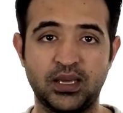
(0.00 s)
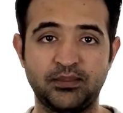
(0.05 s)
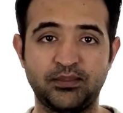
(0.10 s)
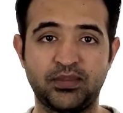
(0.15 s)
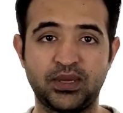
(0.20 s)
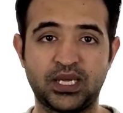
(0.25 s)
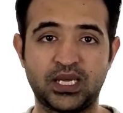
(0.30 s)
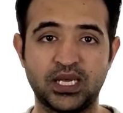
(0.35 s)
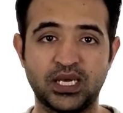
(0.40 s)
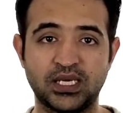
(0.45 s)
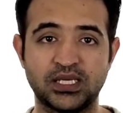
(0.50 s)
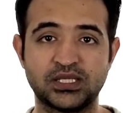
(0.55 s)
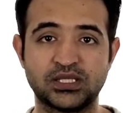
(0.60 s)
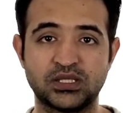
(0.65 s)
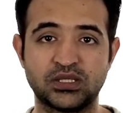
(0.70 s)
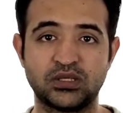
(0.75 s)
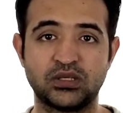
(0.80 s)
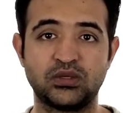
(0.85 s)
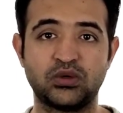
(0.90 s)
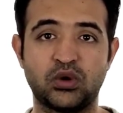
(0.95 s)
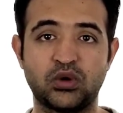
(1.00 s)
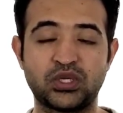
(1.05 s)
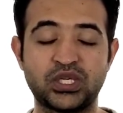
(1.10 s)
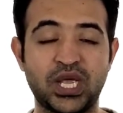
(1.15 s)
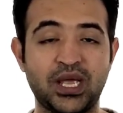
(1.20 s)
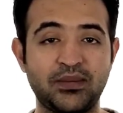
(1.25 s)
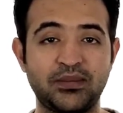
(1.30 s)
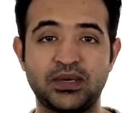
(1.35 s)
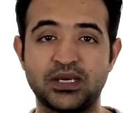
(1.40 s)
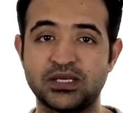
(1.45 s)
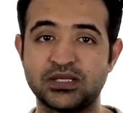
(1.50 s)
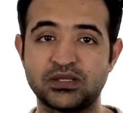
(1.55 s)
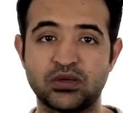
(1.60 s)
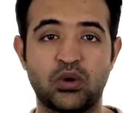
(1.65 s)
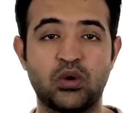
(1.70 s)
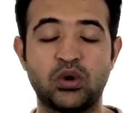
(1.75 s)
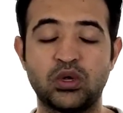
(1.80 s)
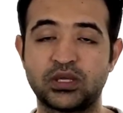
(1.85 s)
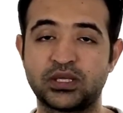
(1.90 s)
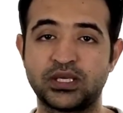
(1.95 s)
because your cabinet is
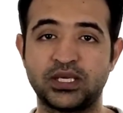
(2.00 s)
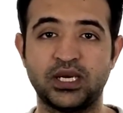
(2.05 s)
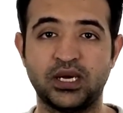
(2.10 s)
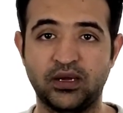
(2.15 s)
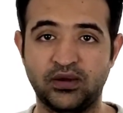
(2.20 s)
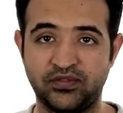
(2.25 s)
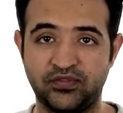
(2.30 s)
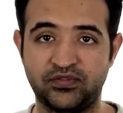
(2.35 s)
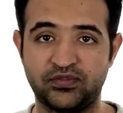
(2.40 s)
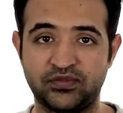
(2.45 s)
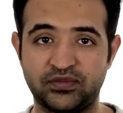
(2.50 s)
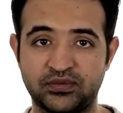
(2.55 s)
old enough.